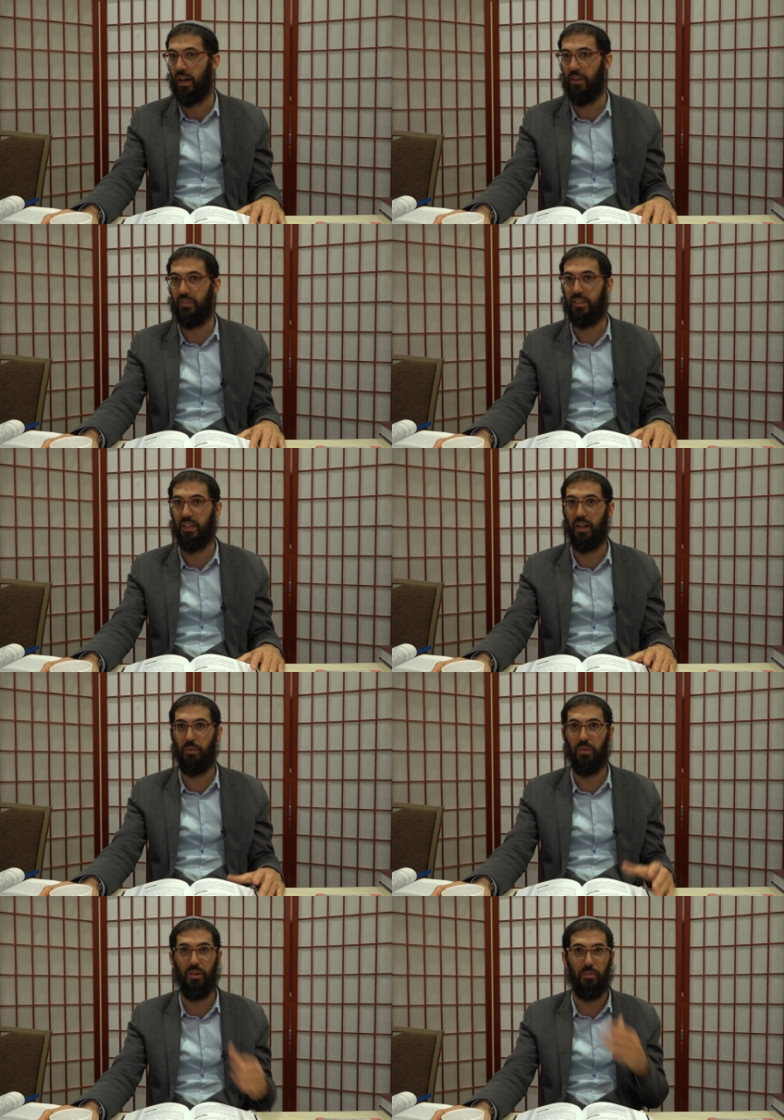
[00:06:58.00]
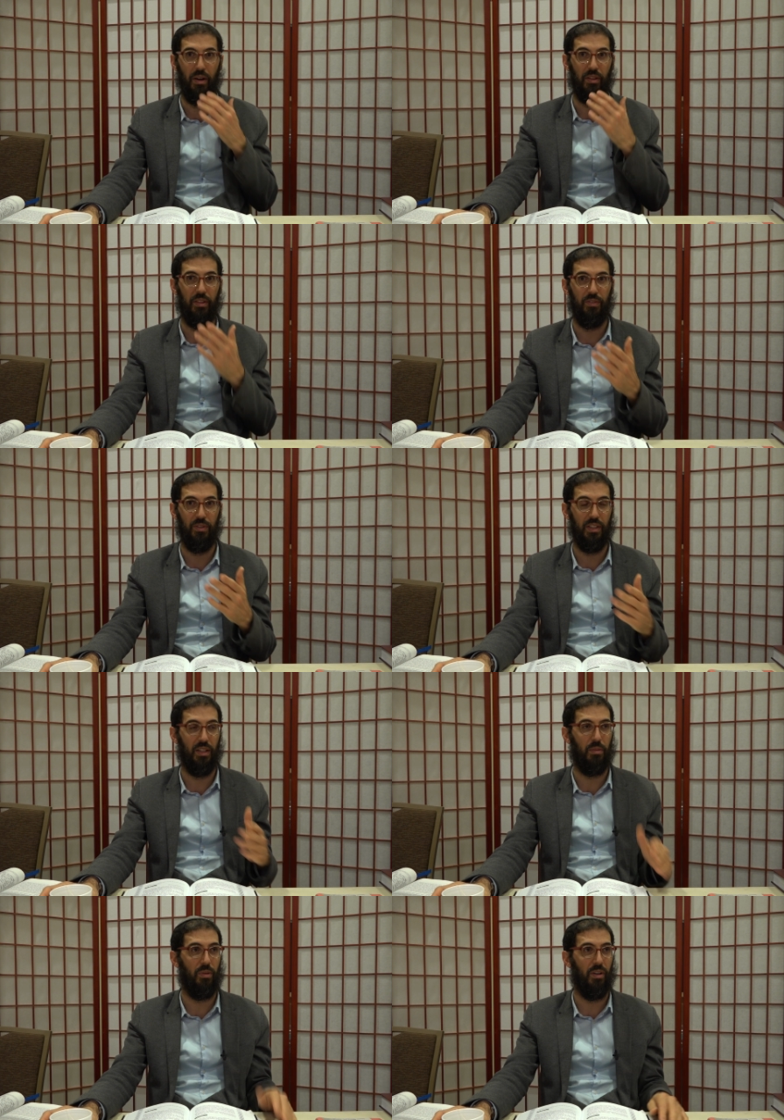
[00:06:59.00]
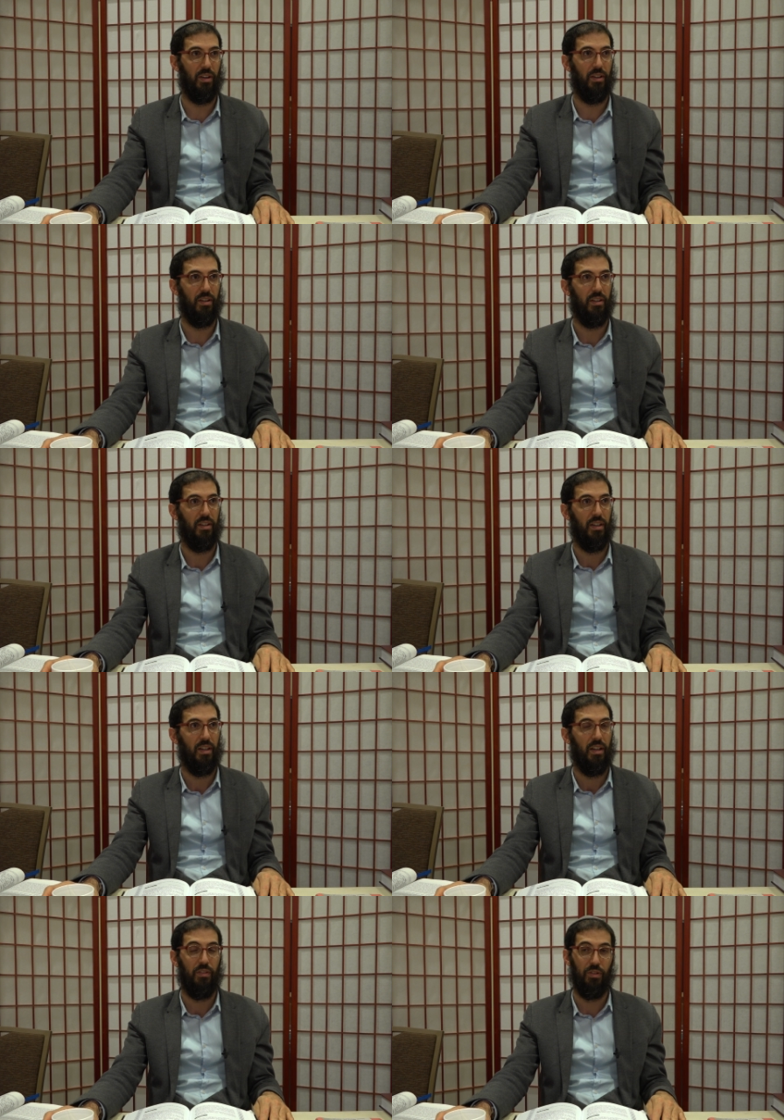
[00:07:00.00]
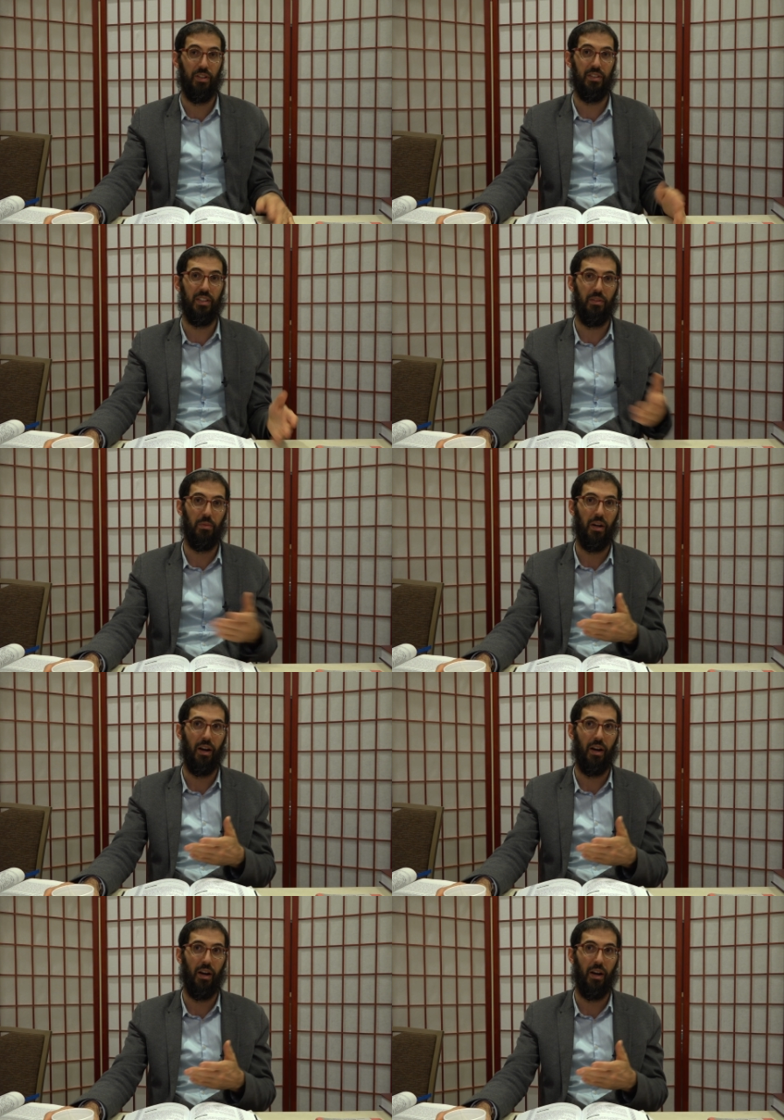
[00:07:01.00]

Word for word: obviously not with your mouth, if you said the bracha. If you didn't say the bracha,